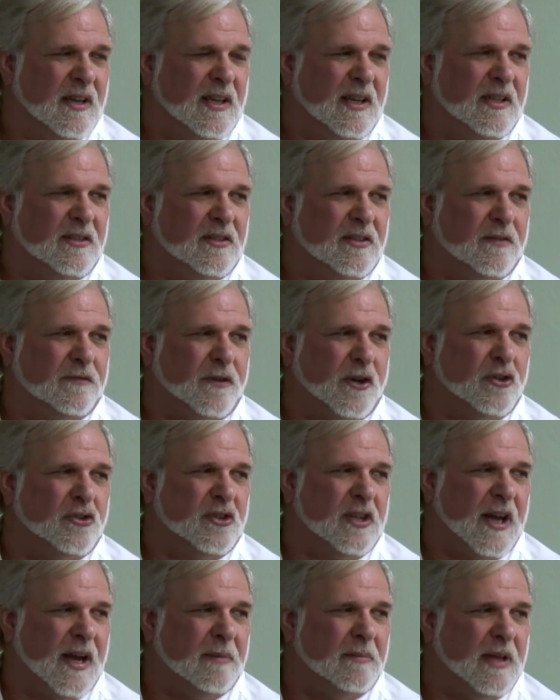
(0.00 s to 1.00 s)
It's the
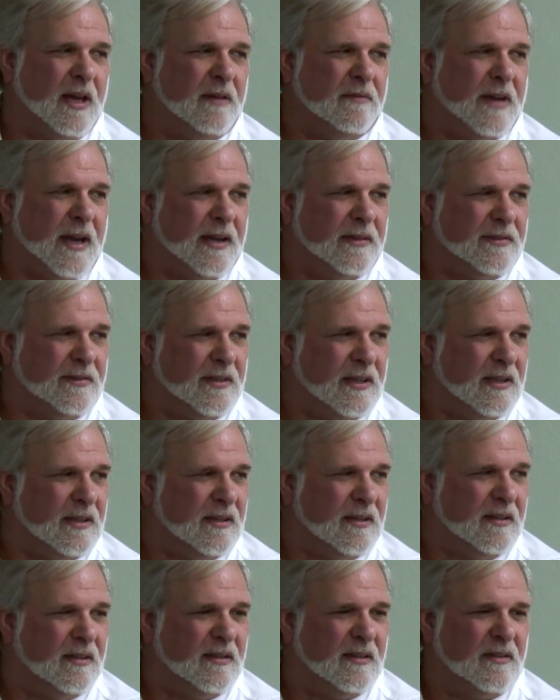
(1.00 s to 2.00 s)
first time they've asked it,
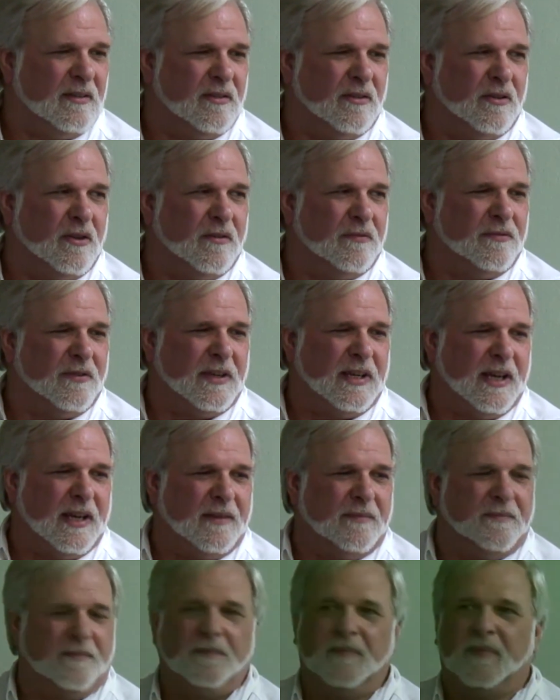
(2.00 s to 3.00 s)
so don't forget.